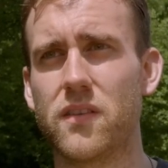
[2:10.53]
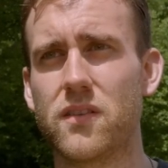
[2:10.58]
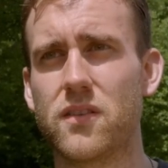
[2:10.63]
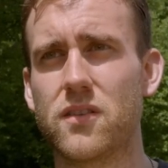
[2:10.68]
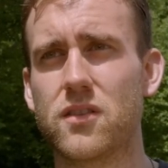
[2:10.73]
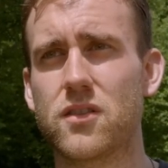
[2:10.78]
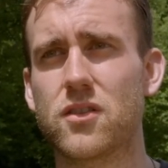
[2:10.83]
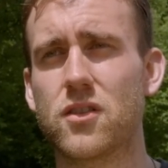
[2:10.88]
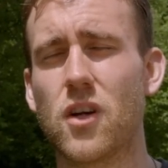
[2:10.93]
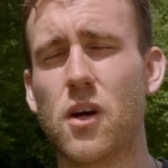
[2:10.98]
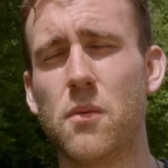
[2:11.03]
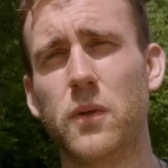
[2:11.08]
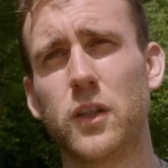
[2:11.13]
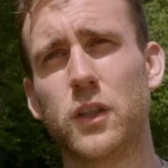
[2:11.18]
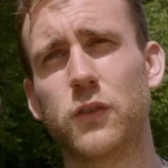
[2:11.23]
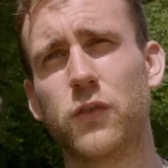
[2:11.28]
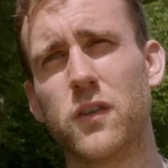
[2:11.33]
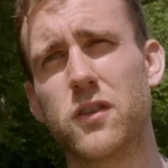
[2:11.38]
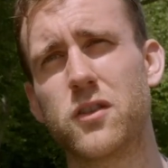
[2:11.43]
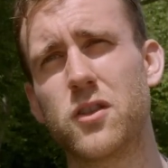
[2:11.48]
So
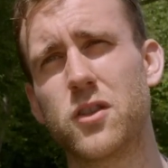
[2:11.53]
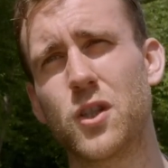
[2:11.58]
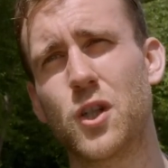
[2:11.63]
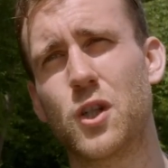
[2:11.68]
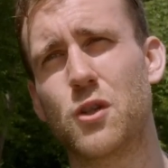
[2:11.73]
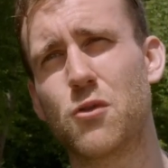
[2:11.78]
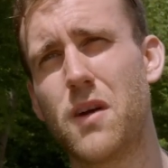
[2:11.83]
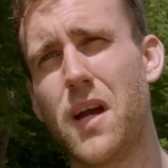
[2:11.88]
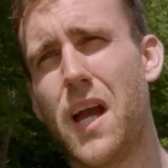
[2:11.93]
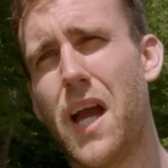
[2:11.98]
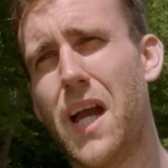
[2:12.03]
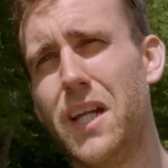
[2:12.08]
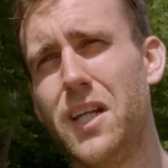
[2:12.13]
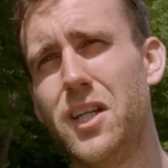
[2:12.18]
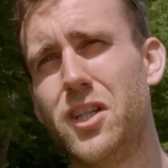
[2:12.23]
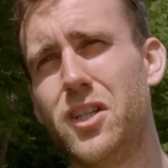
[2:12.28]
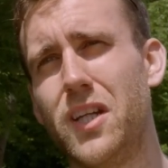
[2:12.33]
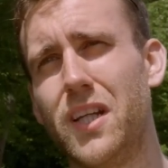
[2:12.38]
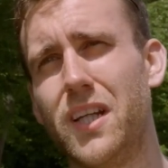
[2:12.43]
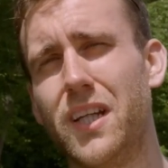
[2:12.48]
much fun, such a great
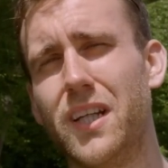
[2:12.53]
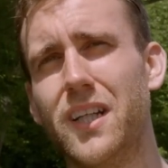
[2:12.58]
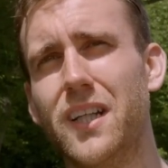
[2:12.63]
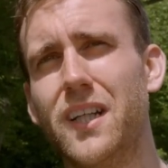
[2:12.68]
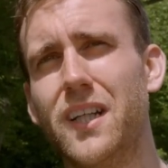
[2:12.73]
energy.